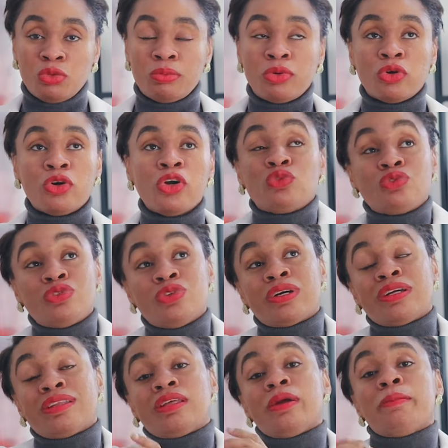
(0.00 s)
but you
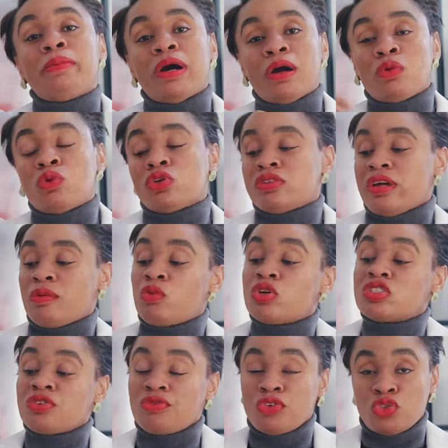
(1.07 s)
can think backwards, like,
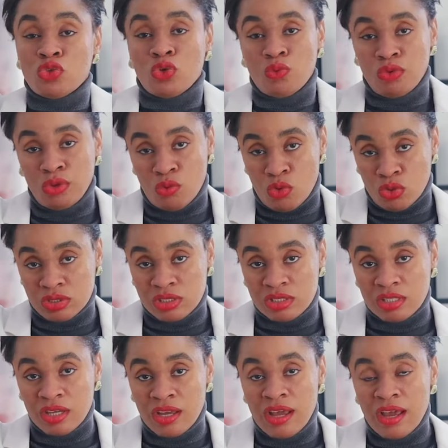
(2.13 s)
what's the result we want,